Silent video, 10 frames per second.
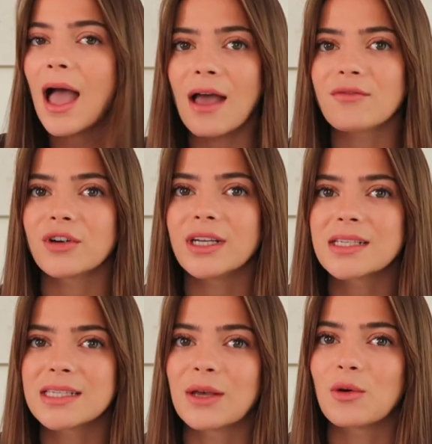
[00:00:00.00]
every
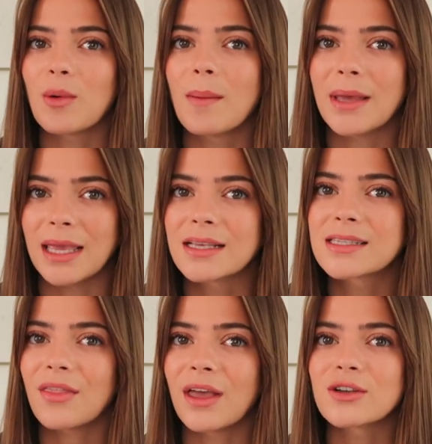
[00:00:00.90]
single
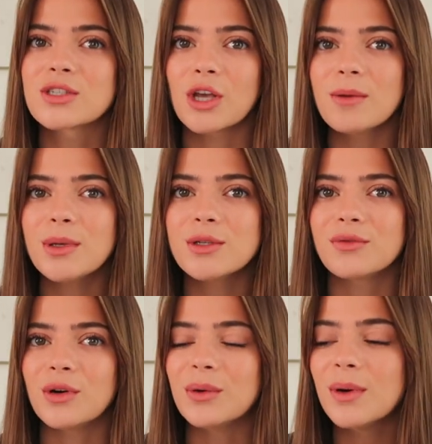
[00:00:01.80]
piece. They are so
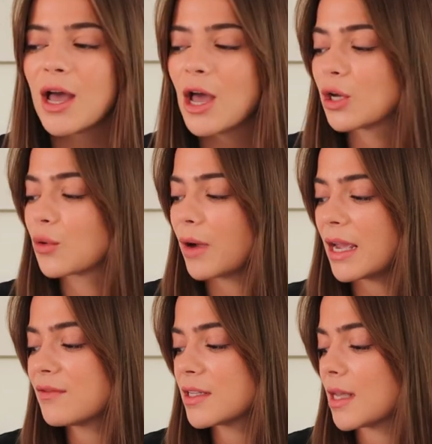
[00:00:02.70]
beautiful,
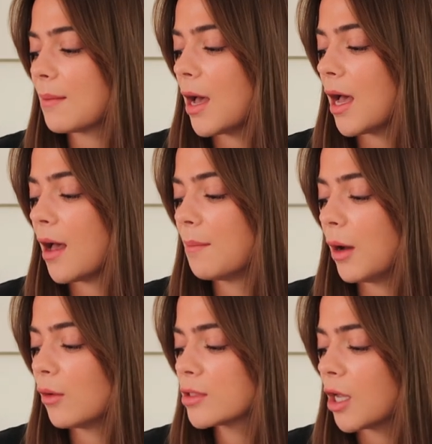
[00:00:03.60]
great for summer,
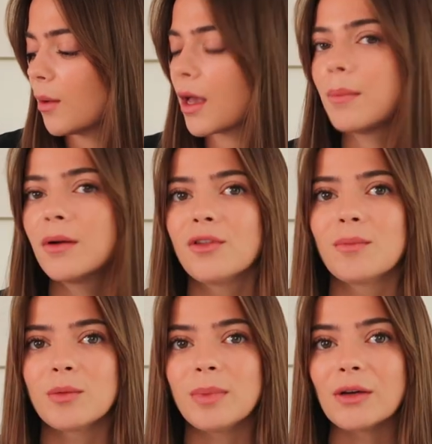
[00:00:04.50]
but also a couple of
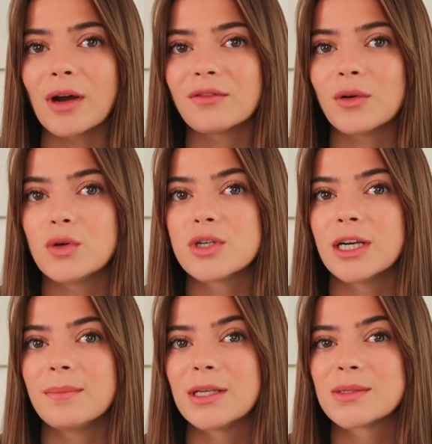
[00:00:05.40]
them would be great for
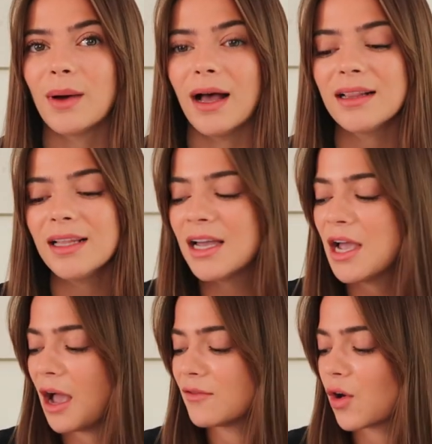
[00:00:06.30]
autumn as well.
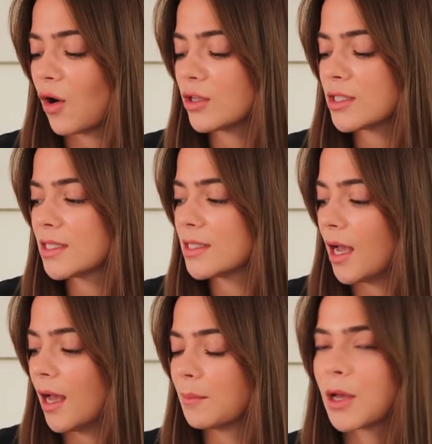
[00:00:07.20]
I've got
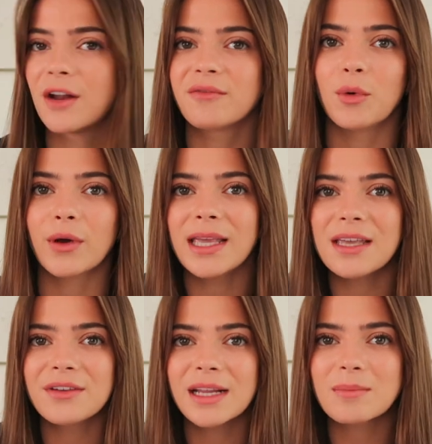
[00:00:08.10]
some kind of more
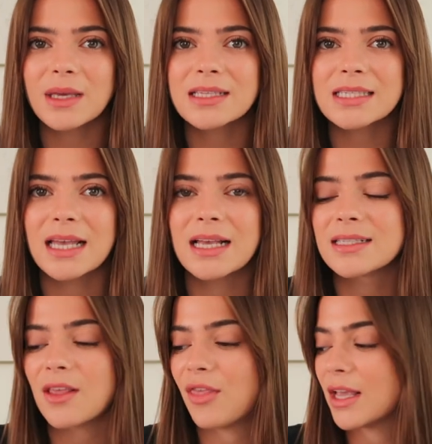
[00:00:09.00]
evening
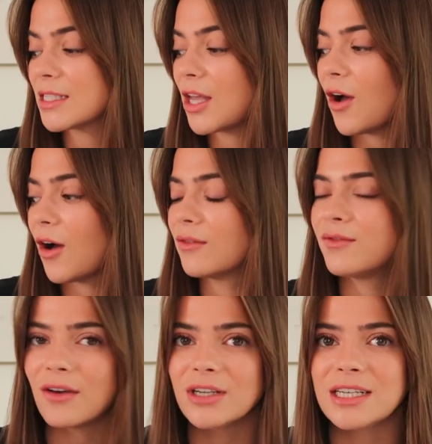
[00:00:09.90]
pieces, things that are
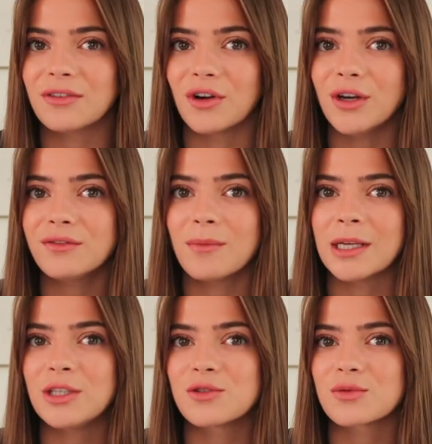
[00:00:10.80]
very different from
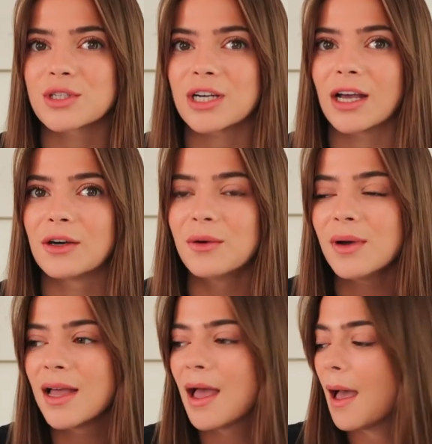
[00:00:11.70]
my usual
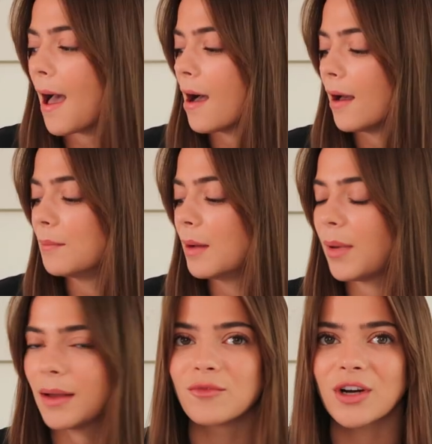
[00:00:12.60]
style, but
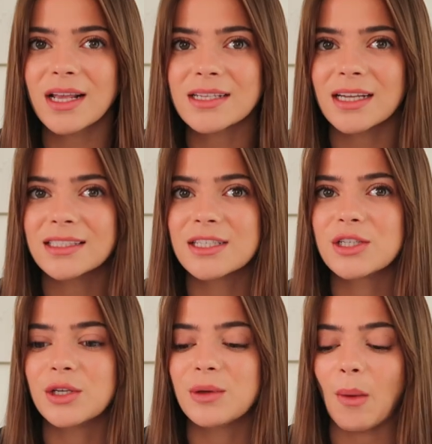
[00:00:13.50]
I'm really excited
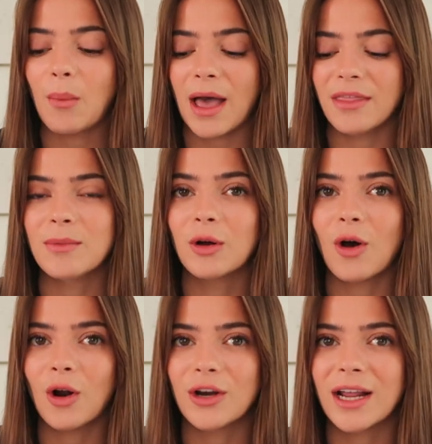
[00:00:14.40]
to wear them on
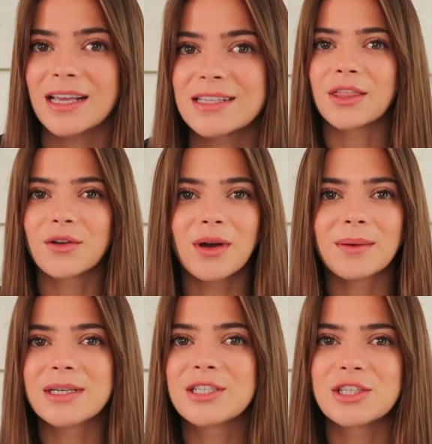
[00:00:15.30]
holiday. I thought I
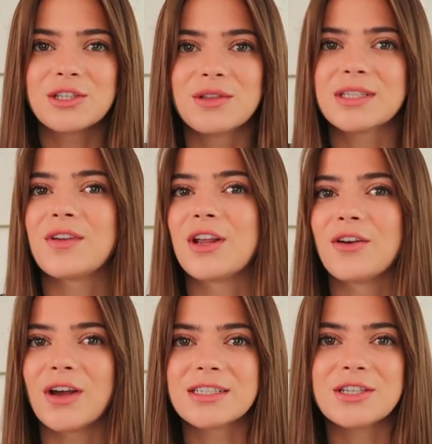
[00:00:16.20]
would just do this video
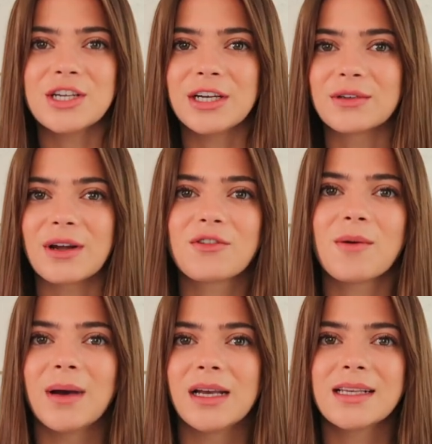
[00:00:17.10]
nice and chilled. I've
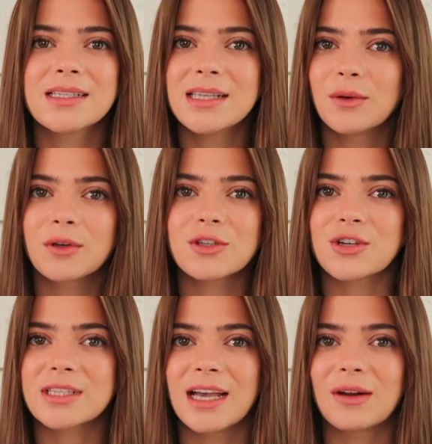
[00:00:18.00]
got my silk
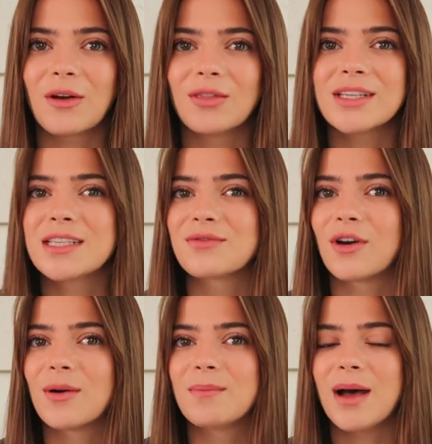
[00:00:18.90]
dressing gown on. This is
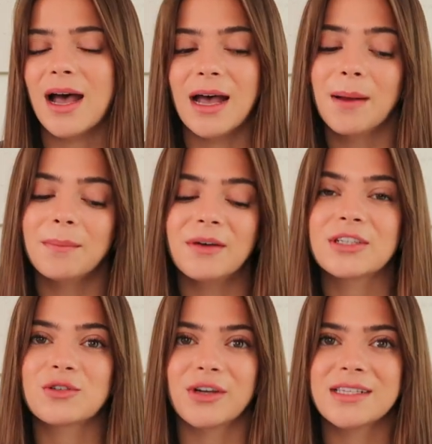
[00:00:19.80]
from
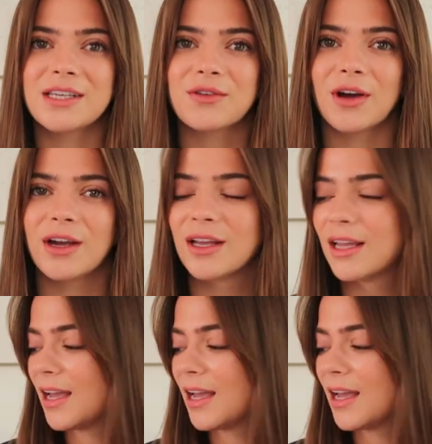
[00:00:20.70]
Victoria's Secret.